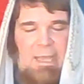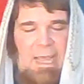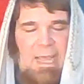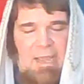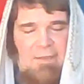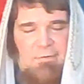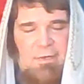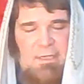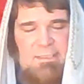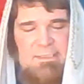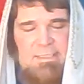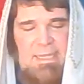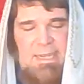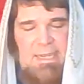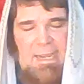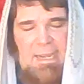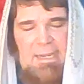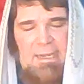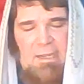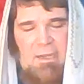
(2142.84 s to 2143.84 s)
Every
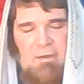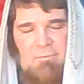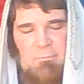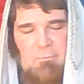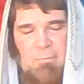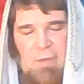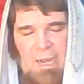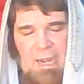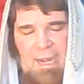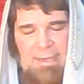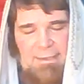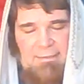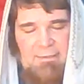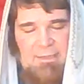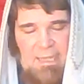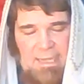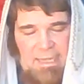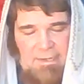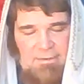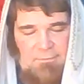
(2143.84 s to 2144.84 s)
day of my
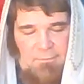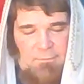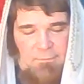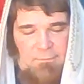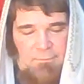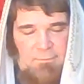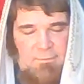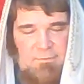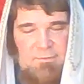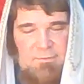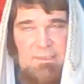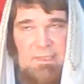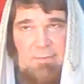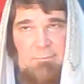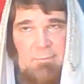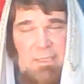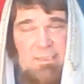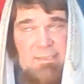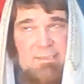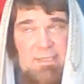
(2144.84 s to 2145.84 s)
life. That
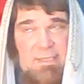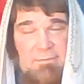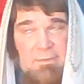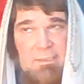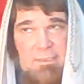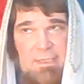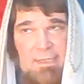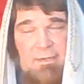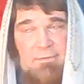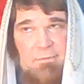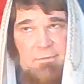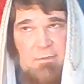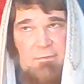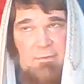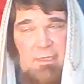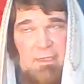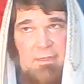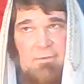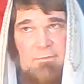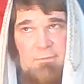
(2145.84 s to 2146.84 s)
means every day of your
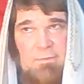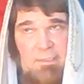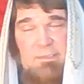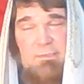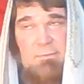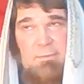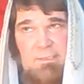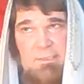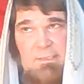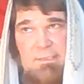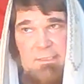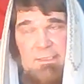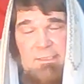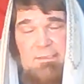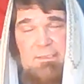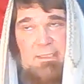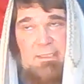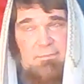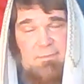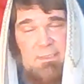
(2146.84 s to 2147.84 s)
life. That's what it
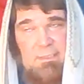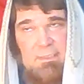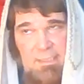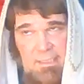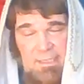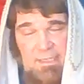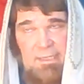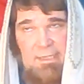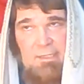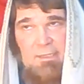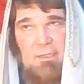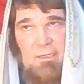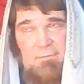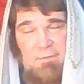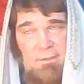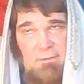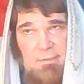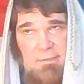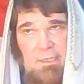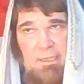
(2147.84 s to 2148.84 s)
says. Every day of
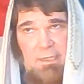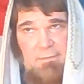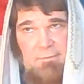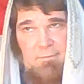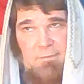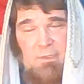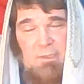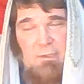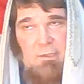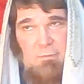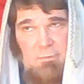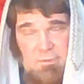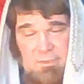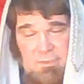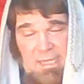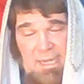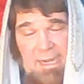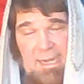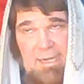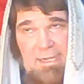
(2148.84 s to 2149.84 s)
your life.
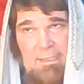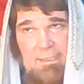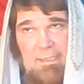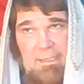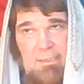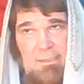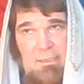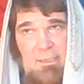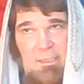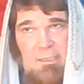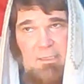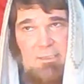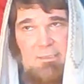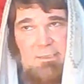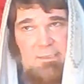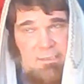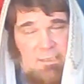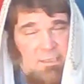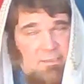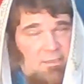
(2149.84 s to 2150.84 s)
Day and end.
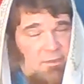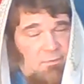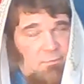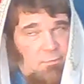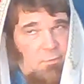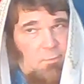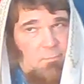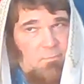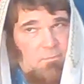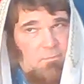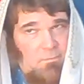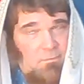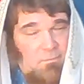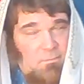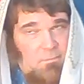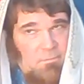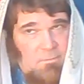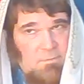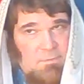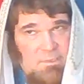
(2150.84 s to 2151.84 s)
Sunday through
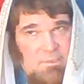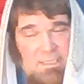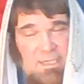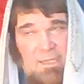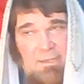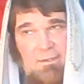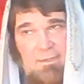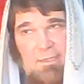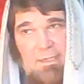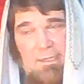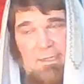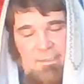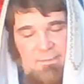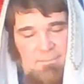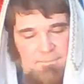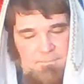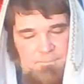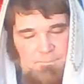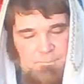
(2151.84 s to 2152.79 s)
Saturday.